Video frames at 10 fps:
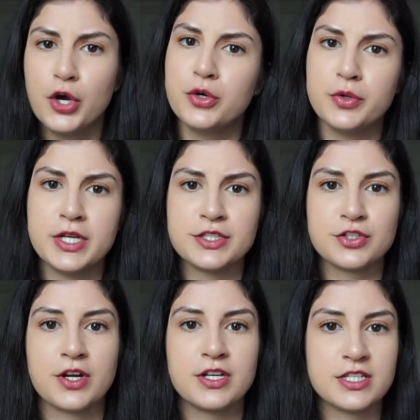who isn't
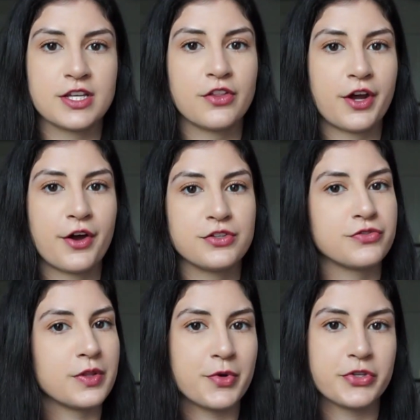trying to sell their house
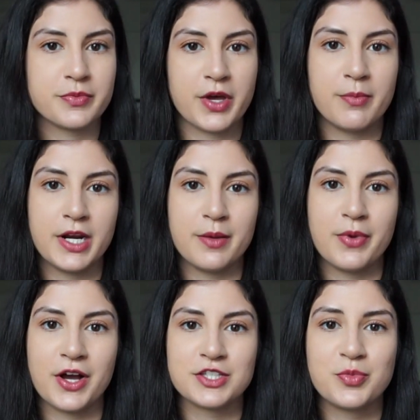for the most amount of money
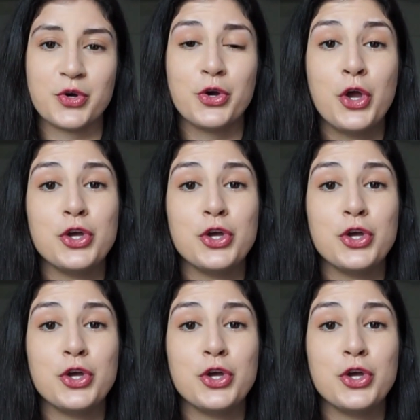possible,